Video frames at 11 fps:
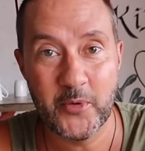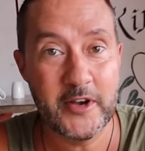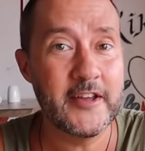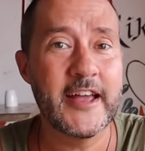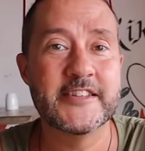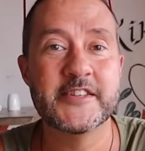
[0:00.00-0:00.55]
What do
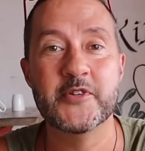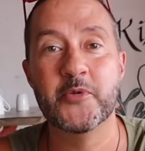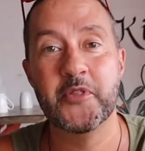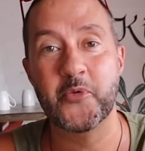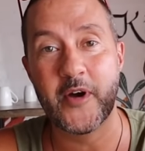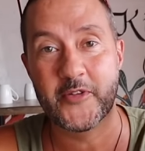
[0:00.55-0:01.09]
you guys do
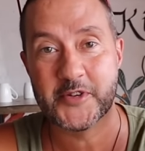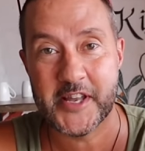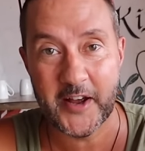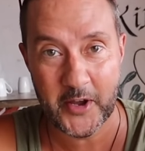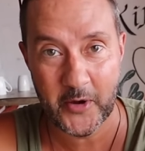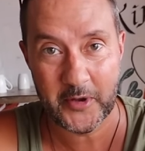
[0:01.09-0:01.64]
when the weather's
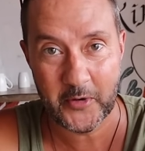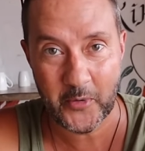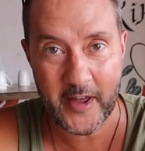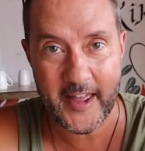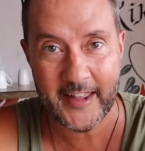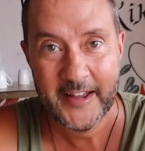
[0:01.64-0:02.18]
not going your
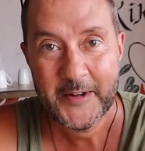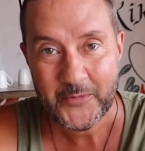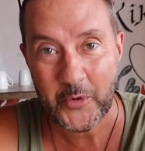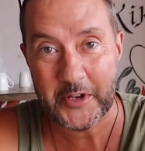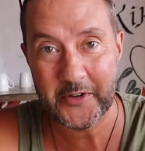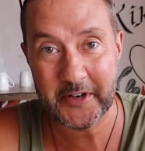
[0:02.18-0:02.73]
way,
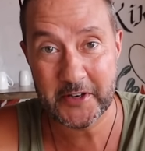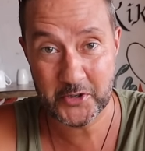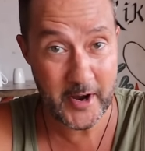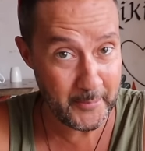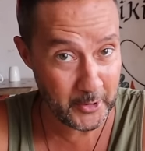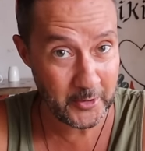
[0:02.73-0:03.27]
when you're in a
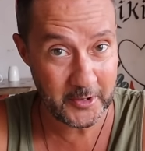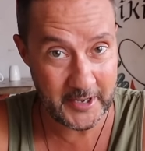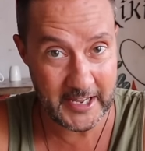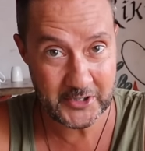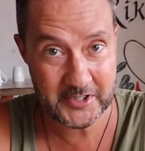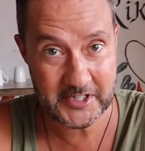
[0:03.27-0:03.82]
tropical
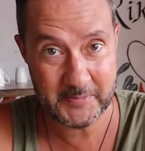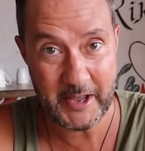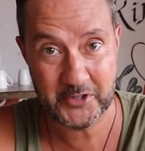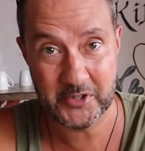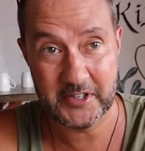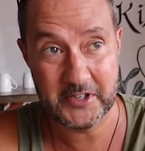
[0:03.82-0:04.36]
location
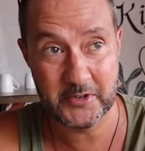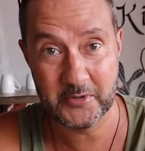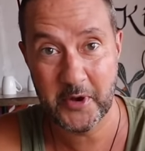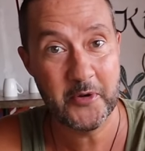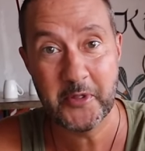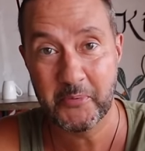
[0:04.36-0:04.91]
especially? Do you
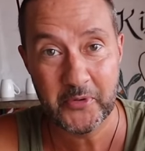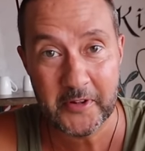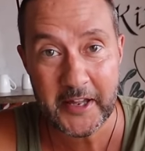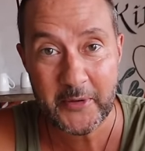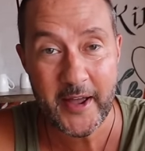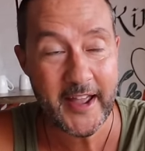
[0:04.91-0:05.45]
go in the pool
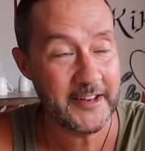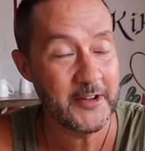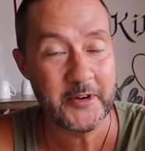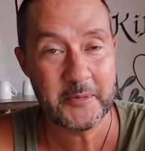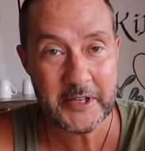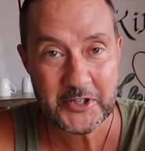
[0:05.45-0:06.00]
anyway? Do you
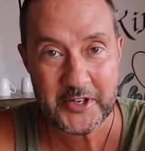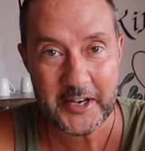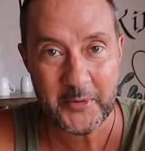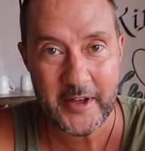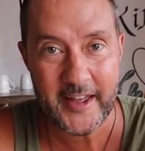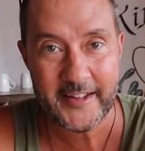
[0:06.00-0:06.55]
go to the beach
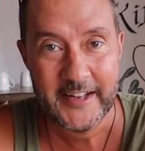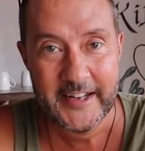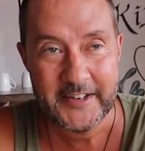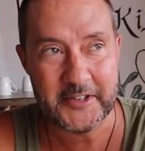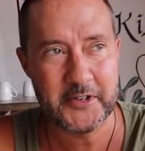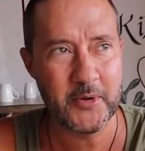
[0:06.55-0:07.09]
anyway?
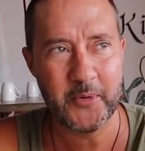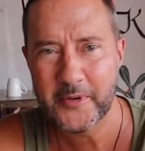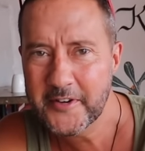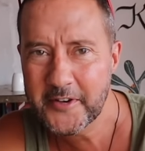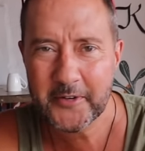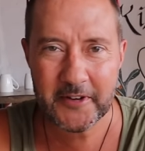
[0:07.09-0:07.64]
Do you do what
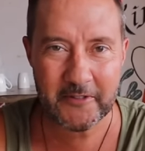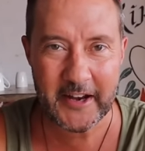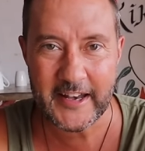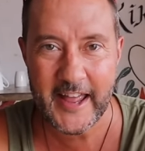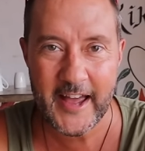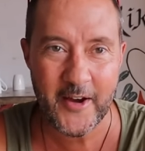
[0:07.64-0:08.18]
we're doing
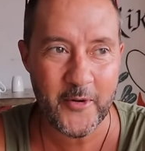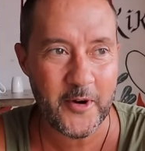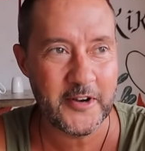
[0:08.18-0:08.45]
right now?